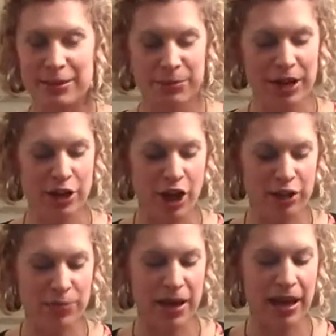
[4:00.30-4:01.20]
to combine
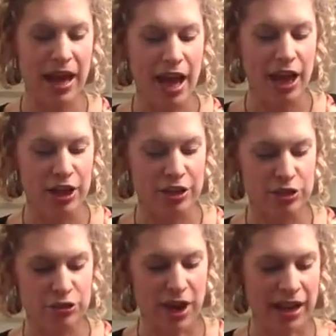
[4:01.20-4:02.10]
all of my
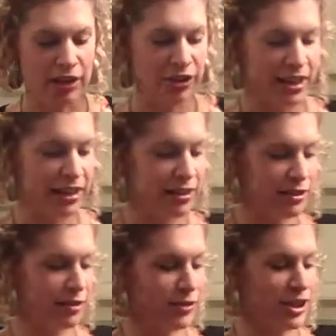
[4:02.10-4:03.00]
dry
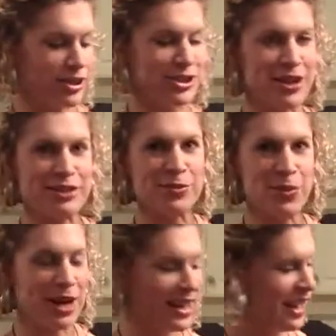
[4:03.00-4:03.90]
ingredients first. So that's
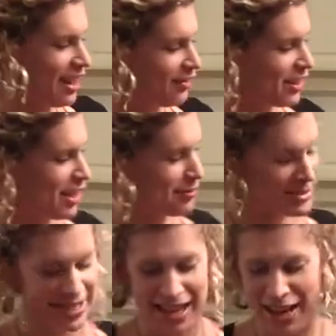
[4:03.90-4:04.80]
1½
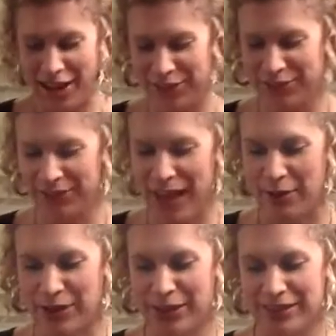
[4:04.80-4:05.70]
cups of
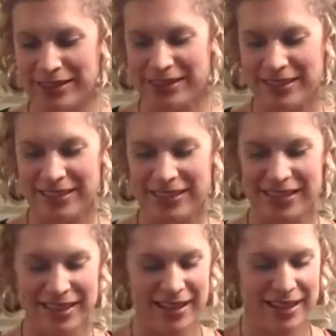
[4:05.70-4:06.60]
flour,
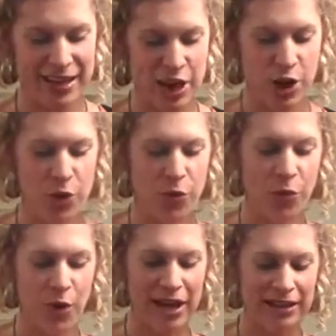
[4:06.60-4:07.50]

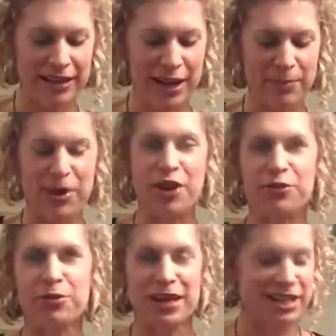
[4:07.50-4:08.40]
1 cup
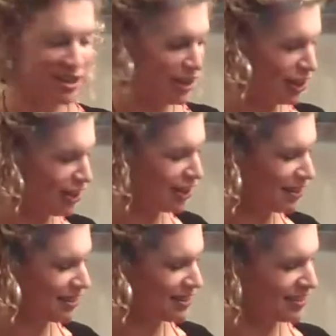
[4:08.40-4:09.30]
of white sugar,